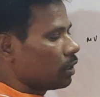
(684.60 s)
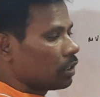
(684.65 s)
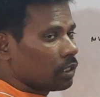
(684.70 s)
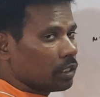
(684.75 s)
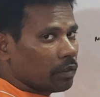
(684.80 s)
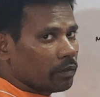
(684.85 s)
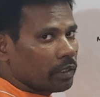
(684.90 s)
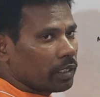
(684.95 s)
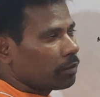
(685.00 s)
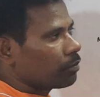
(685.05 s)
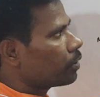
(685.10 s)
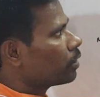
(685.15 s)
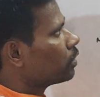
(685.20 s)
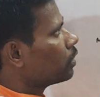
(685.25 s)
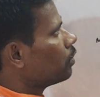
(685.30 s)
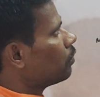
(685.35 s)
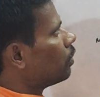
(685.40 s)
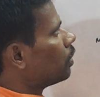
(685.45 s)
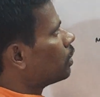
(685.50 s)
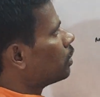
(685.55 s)
Dividend
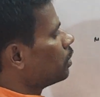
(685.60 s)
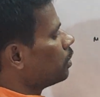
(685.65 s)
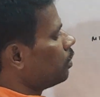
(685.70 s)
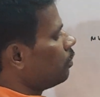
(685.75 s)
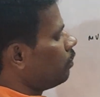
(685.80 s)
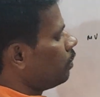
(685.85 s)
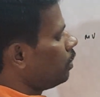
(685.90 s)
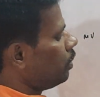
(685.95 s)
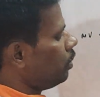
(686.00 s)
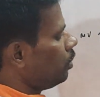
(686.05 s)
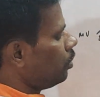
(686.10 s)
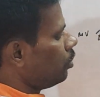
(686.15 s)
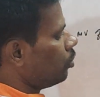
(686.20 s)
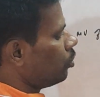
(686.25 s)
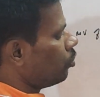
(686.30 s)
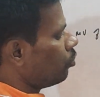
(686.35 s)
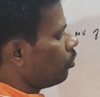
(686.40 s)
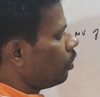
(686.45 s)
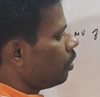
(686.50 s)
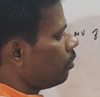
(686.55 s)
percent, what is given?
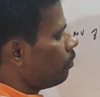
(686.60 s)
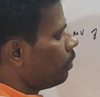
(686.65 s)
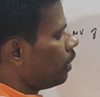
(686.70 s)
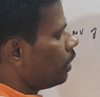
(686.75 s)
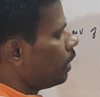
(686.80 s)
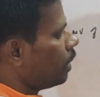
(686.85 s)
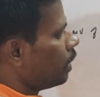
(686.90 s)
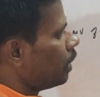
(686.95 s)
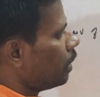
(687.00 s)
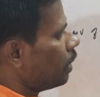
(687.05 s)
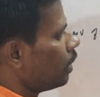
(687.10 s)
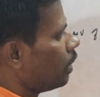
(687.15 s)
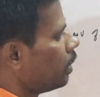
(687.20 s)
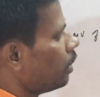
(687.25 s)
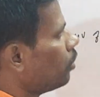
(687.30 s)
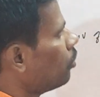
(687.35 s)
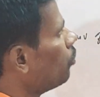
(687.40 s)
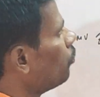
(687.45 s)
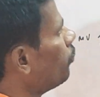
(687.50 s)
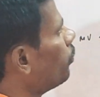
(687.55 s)
12 by 100
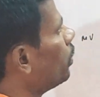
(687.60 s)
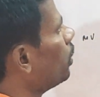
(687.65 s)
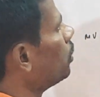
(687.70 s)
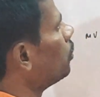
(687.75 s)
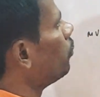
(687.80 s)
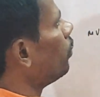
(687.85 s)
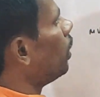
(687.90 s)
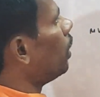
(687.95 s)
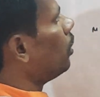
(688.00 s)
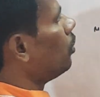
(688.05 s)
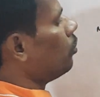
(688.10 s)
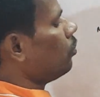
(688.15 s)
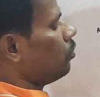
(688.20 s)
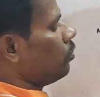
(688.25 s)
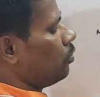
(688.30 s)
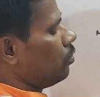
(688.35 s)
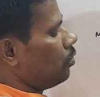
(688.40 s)
into face value